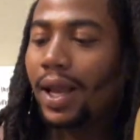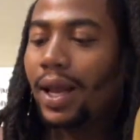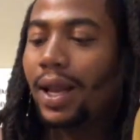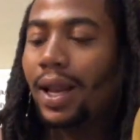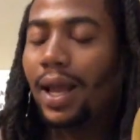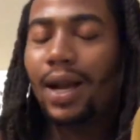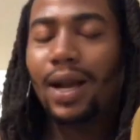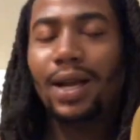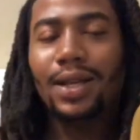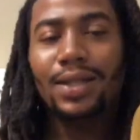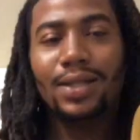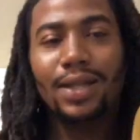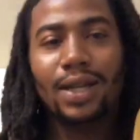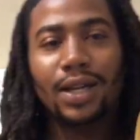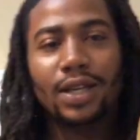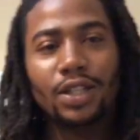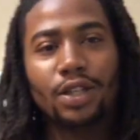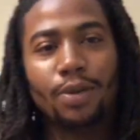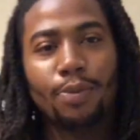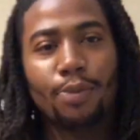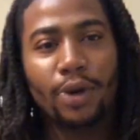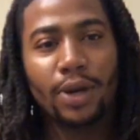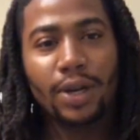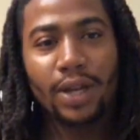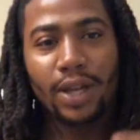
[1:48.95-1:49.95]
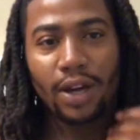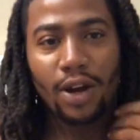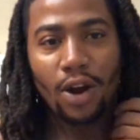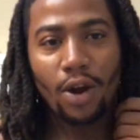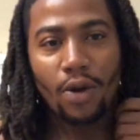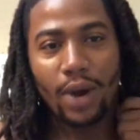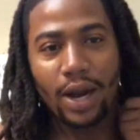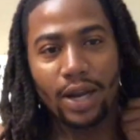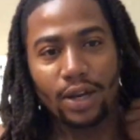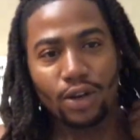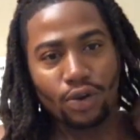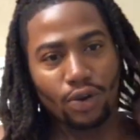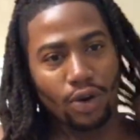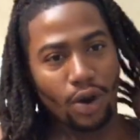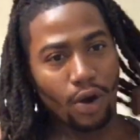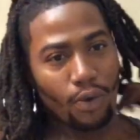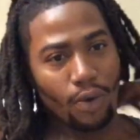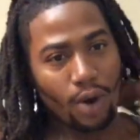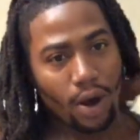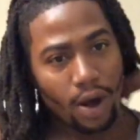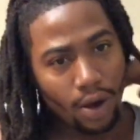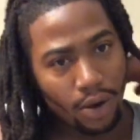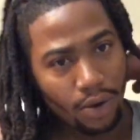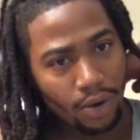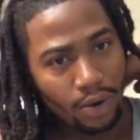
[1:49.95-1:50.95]
Like I said, it's your boy Deno Wright Do No
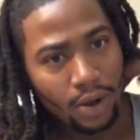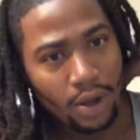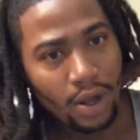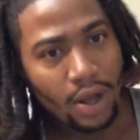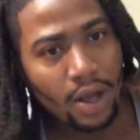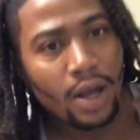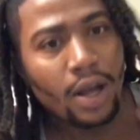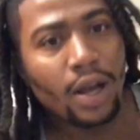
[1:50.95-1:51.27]
Wrong.